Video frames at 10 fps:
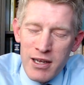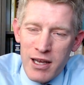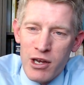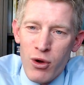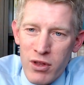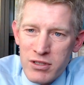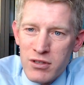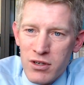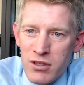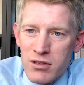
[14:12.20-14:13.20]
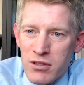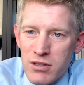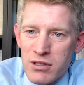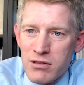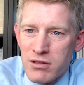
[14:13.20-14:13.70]
I know that's a little
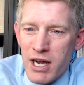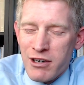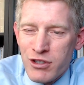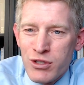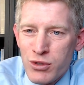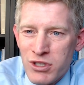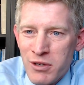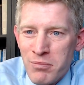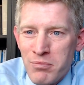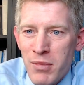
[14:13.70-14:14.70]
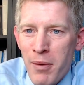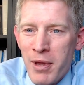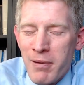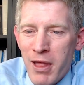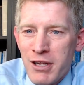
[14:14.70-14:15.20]
Dr. Seuss-y,
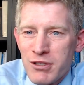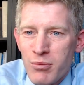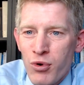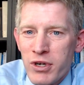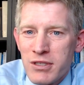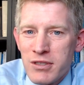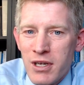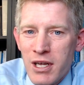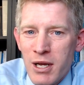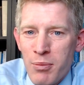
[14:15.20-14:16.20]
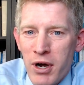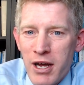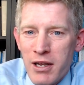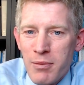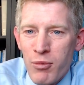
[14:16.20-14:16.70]
maybe at some points,
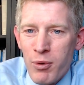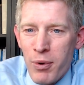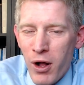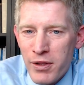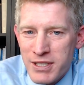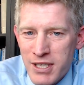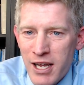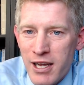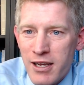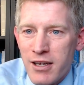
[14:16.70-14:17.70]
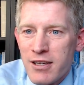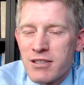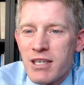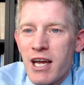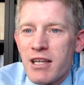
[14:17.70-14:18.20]
but what Paul is saying
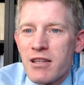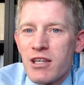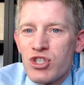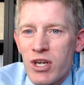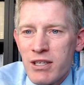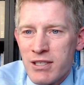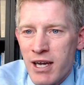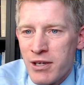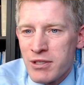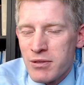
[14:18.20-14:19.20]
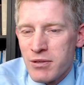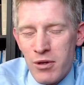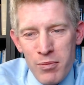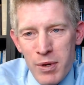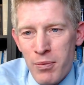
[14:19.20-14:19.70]
is that the Gentiles, you
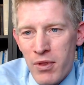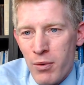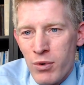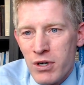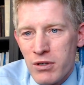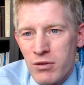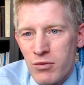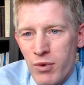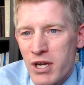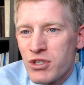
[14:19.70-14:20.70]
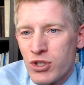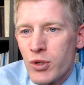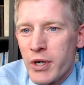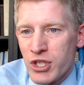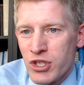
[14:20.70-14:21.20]
know, the people that weren't raised
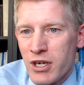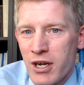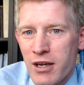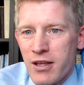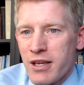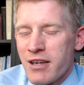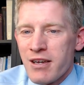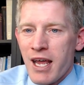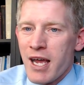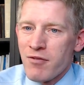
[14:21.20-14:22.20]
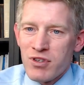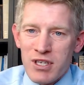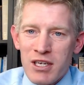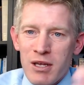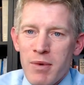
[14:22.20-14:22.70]
Jewish, they didn't have the
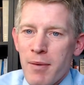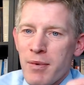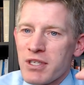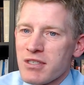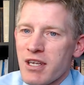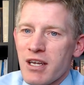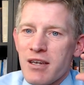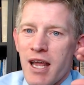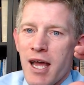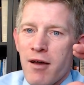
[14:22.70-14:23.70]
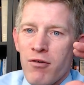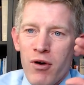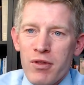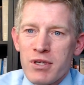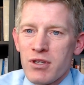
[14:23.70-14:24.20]
Ten Commandments, they didn't have
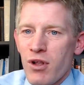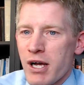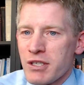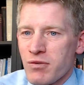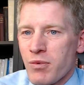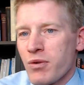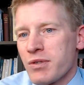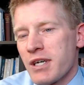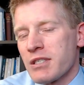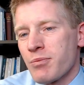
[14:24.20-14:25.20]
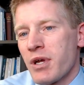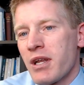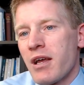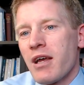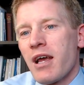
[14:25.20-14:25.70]
all these laws from the Old Testament,
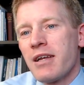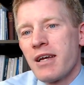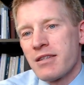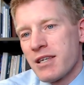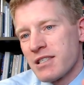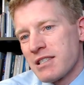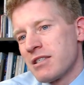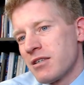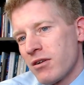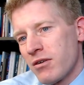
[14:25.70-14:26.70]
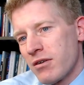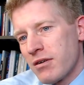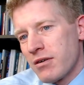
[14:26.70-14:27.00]
and yet they still